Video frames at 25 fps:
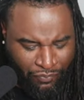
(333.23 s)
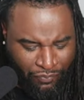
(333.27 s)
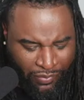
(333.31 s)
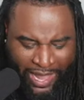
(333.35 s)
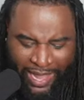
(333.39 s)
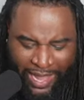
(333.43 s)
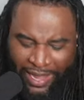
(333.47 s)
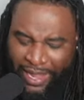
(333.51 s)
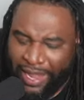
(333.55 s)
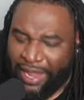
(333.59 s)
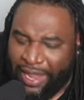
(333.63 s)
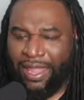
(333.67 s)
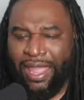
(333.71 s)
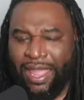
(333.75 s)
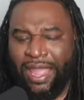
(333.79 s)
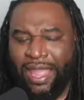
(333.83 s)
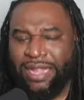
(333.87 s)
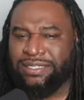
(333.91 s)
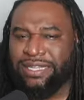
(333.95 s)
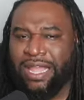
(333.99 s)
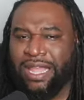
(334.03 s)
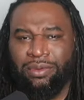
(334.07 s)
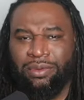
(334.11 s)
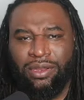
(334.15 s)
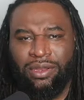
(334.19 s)
I can't got
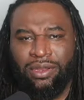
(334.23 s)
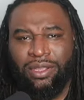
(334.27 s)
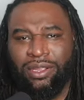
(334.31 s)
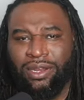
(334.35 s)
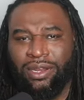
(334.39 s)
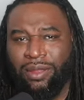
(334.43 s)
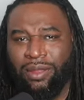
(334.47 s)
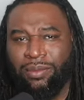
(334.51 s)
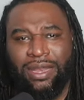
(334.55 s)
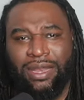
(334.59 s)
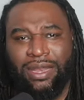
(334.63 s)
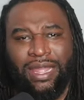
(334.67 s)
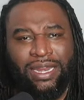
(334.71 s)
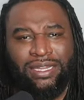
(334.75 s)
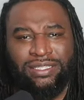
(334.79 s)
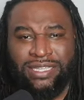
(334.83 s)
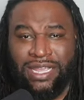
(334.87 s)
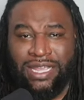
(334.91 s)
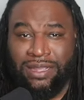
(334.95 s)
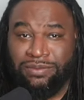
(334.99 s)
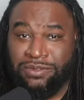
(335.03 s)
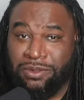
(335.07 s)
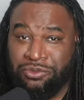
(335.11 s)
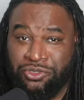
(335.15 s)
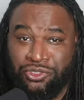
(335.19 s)
time to look it up. A lot of
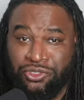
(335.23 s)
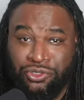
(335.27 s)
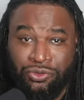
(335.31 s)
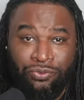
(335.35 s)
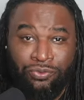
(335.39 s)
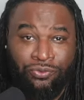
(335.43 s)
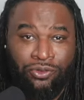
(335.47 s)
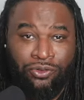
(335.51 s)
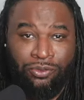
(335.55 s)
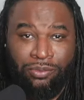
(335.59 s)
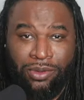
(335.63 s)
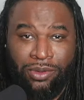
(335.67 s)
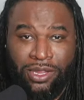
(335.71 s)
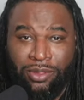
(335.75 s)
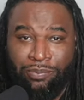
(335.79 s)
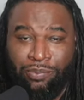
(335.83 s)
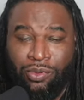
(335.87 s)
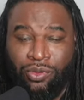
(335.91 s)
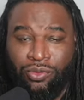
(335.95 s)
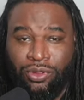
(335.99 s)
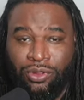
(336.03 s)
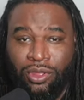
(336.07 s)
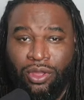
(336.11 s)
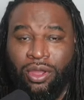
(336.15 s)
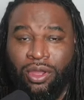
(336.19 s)
times I'm shooting from the hip
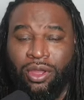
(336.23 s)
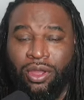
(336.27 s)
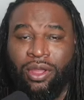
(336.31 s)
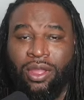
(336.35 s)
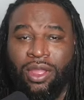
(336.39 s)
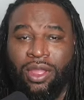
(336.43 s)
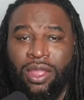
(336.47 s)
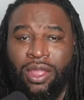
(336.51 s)
on y'all.